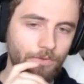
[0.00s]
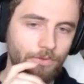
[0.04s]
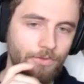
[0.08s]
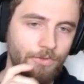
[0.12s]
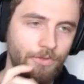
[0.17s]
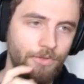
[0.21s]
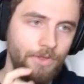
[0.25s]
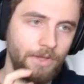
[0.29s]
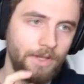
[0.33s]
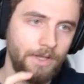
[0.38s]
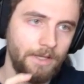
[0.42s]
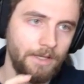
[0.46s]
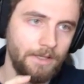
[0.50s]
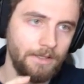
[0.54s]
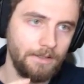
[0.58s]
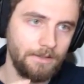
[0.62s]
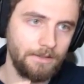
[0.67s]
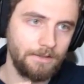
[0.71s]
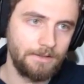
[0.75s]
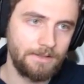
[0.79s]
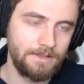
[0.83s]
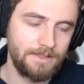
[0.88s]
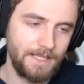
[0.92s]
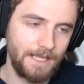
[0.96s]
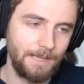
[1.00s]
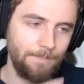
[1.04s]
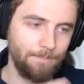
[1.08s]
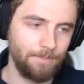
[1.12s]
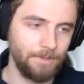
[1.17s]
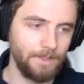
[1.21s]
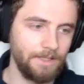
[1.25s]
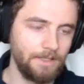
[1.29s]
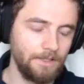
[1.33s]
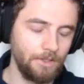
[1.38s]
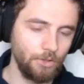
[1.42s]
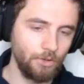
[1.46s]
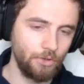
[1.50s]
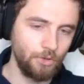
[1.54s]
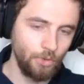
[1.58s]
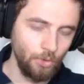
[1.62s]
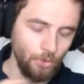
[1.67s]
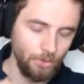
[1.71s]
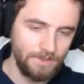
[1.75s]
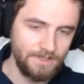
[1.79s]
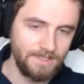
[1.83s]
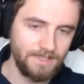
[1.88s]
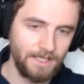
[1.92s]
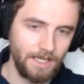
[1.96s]
The Zeppelin
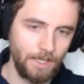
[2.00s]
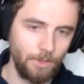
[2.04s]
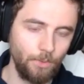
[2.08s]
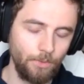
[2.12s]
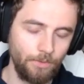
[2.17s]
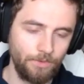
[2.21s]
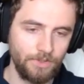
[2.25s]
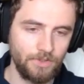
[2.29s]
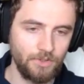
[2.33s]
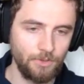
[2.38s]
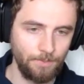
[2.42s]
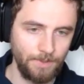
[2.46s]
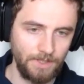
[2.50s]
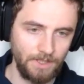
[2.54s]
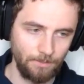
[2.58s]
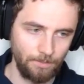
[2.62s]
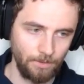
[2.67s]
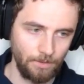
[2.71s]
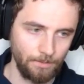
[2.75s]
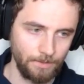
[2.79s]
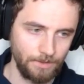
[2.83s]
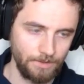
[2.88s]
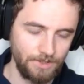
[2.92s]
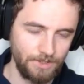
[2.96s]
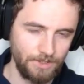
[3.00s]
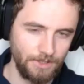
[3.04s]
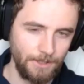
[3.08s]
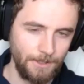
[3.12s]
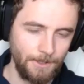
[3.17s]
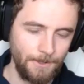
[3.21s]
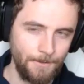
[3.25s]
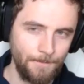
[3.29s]
could scout with the torpedo bombers,